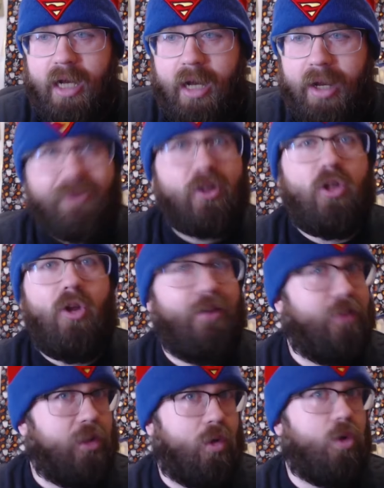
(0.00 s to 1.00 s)
uh, even
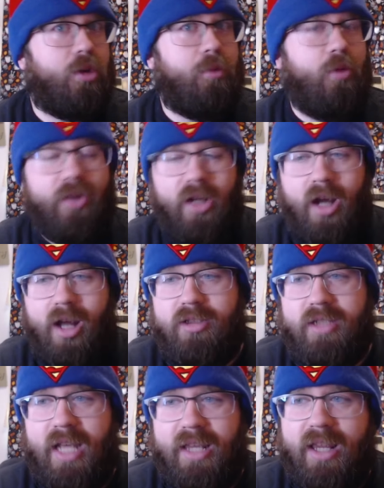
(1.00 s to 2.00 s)
even Gore the movie god
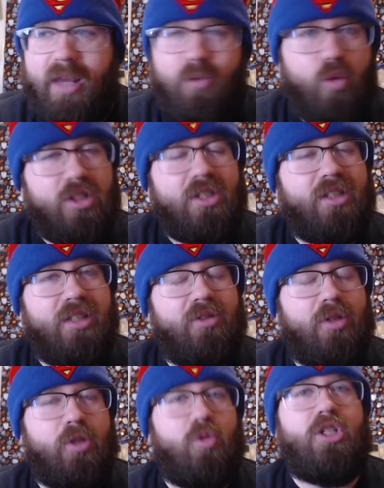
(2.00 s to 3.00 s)
saying that it wasn't this
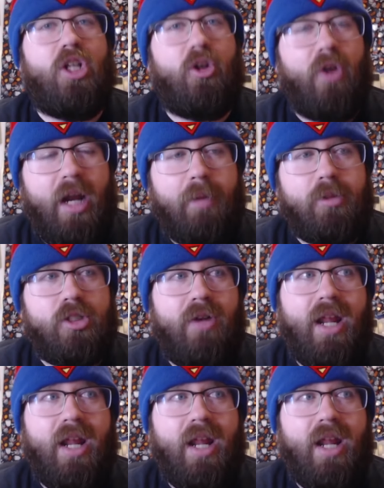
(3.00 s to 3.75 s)
this wasn't a great episode.